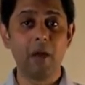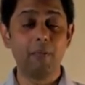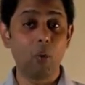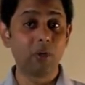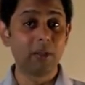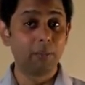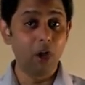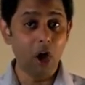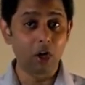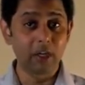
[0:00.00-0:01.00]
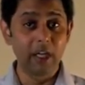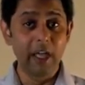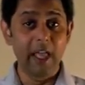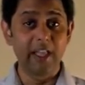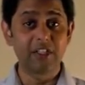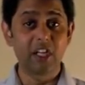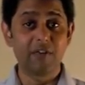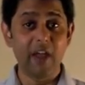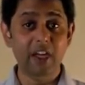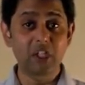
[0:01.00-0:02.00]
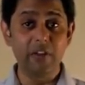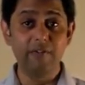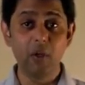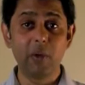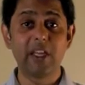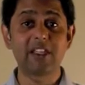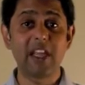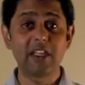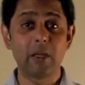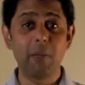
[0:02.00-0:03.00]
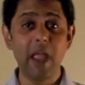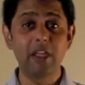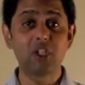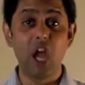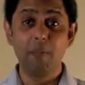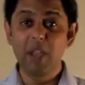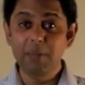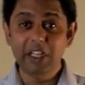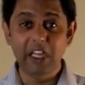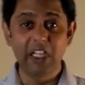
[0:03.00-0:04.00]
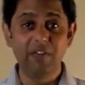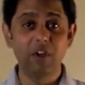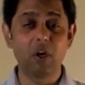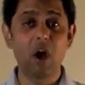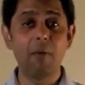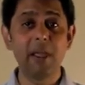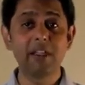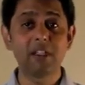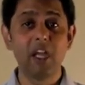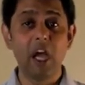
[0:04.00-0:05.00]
But with the blog, instead of actually viewing a static page, people can leave you a comment,